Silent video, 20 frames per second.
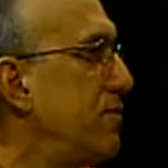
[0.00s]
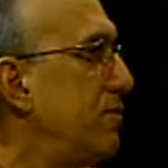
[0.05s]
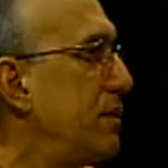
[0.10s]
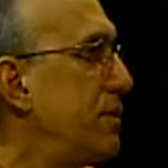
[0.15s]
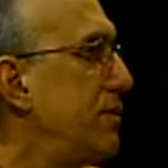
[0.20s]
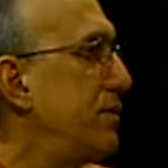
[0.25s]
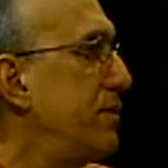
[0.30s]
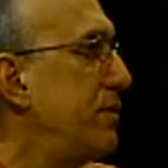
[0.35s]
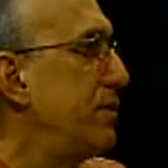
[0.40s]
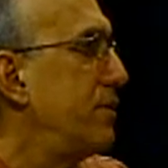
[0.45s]

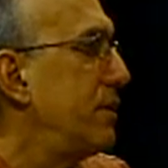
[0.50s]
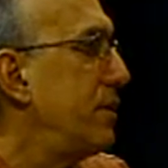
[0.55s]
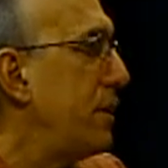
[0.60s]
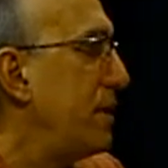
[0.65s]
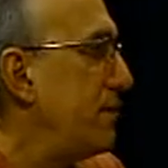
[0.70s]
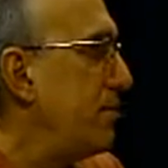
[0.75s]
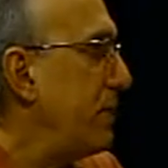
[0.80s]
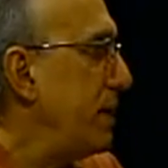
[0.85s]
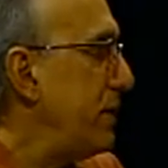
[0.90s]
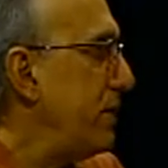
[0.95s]
what's your
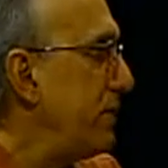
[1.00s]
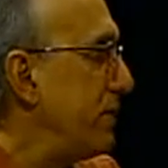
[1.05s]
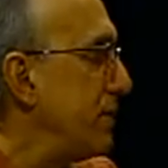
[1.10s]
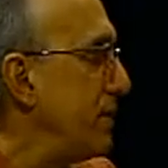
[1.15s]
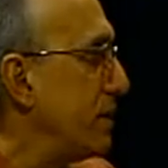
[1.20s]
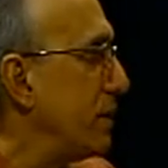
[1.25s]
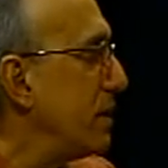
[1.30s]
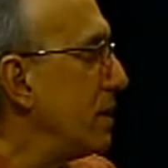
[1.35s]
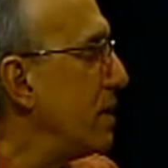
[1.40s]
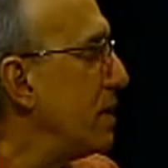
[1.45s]
uh, major
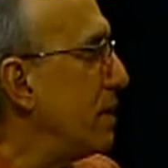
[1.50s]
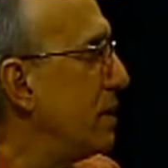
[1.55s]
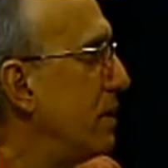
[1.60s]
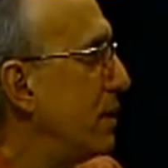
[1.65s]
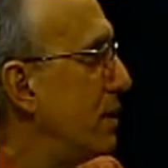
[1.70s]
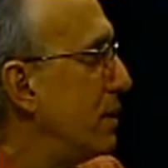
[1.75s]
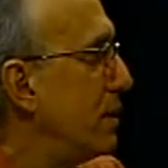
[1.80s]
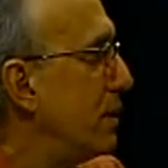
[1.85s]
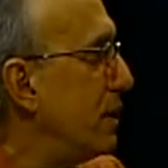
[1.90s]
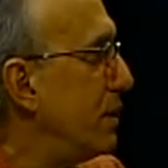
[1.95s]
in
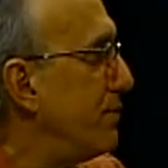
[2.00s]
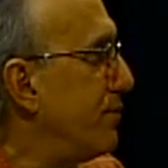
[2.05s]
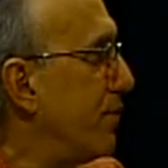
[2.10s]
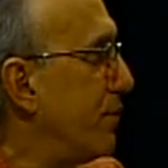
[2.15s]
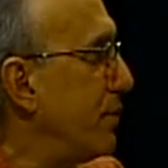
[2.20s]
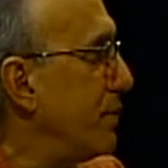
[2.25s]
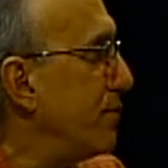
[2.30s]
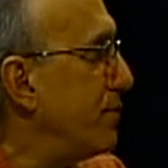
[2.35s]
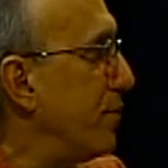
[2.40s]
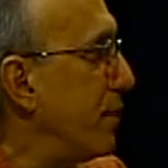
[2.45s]
at um, Far
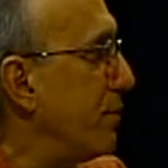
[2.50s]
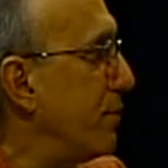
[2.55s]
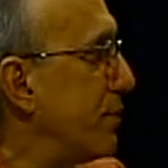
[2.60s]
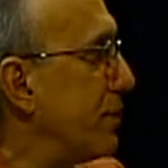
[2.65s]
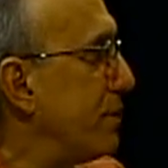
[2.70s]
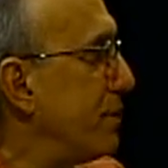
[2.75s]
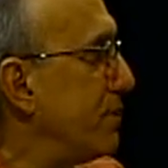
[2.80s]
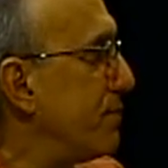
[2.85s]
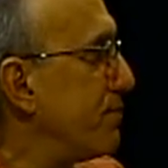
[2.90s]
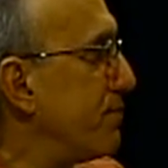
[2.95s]
farmington